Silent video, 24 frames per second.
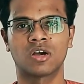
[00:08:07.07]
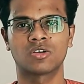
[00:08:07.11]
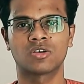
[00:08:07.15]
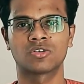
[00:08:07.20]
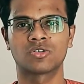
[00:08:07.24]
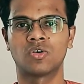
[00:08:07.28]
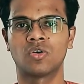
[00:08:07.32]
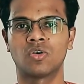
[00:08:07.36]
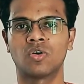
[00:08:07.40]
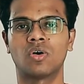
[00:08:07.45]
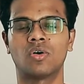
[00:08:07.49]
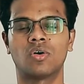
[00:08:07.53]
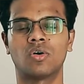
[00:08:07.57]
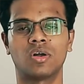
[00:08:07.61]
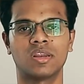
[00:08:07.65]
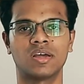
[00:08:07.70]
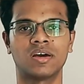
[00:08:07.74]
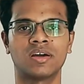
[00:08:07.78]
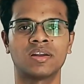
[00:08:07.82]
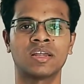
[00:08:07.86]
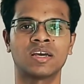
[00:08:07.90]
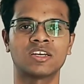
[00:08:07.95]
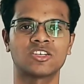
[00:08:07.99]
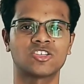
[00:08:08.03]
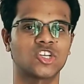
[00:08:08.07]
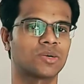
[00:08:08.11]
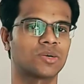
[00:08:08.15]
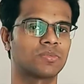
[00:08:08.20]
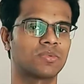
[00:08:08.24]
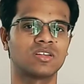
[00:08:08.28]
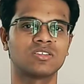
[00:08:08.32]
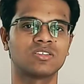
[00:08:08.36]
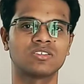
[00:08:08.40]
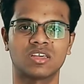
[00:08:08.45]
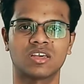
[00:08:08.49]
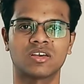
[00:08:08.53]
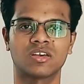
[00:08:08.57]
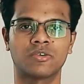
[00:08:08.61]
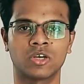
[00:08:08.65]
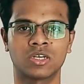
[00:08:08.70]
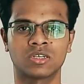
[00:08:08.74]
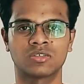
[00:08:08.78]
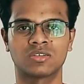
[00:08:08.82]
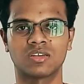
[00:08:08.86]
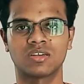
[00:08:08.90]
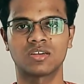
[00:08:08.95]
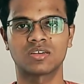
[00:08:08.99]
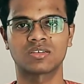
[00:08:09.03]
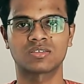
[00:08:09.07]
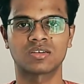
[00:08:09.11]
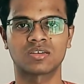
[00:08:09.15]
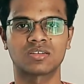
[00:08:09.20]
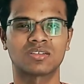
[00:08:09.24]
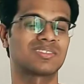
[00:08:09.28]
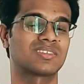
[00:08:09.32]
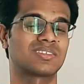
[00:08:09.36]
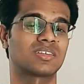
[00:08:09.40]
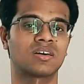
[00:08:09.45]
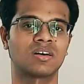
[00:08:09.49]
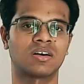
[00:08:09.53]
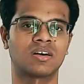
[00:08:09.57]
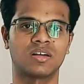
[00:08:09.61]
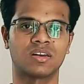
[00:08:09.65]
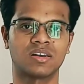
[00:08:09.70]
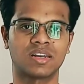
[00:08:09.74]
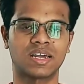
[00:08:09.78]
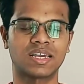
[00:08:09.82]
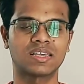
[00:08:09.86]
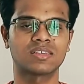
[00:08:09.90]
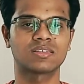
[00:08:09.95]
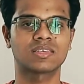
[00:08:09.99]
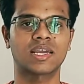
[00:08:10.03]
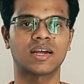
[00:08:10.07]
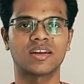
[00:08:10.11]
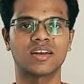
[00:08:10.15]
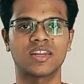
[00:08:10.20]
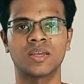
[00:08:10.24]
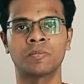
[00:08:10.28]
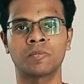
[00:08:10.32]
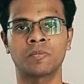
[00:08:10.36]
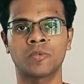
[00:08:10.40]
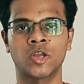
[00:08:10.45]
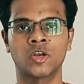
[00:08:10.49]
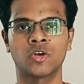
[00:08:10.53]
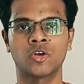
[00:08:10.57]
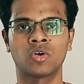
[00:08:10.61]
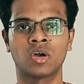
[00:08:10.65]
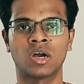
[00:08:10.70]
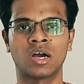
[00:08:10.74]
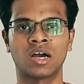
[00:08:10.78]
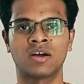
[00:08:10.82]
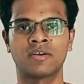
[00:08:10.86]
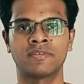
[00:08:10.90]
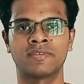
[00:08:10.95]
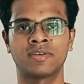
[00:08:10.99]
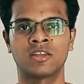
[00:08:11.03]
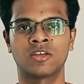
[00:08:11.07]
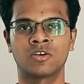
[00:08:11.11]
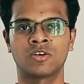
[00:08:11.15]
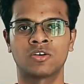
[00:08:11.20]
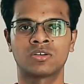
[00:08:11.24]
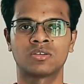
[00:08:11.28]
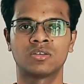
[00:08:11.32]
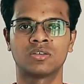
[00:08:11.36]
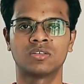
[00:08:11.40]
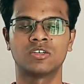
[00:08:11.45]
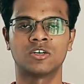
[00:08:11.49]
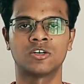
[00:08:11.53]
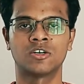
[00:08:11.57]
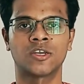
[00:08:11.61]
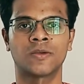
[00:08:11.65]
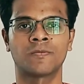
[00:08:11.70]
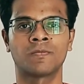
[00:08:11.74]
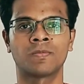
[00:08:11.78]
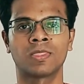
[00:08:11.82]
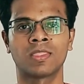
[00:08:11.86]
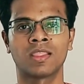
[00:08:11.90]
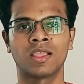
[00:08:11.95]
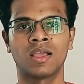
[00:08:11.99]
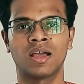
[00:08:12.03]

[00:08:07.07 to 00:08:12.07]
So learn HTML and CSS. It's a nice starting point to have in your journey.